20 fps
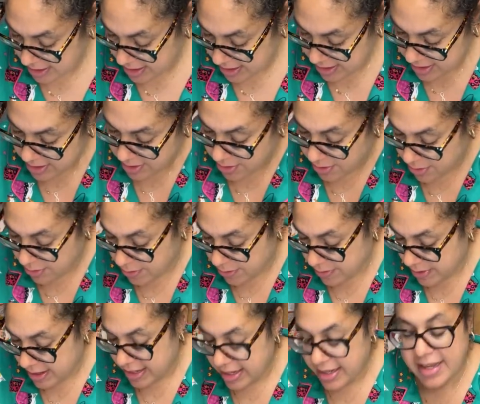So
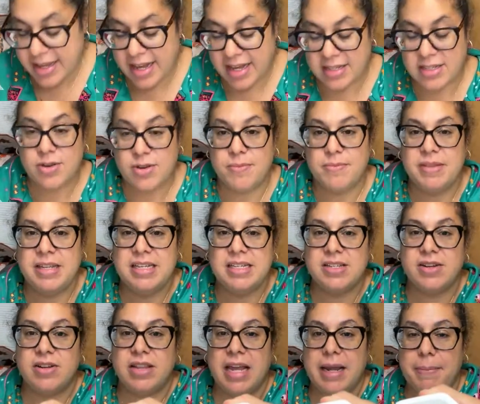yeah, so these
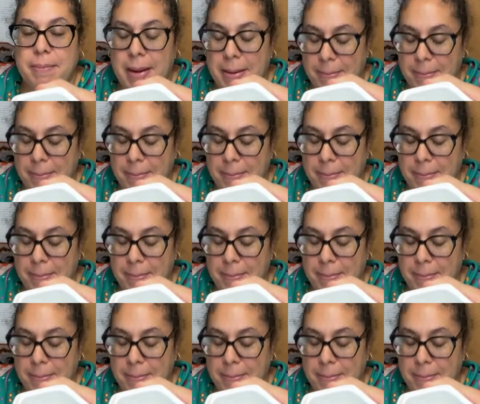are like my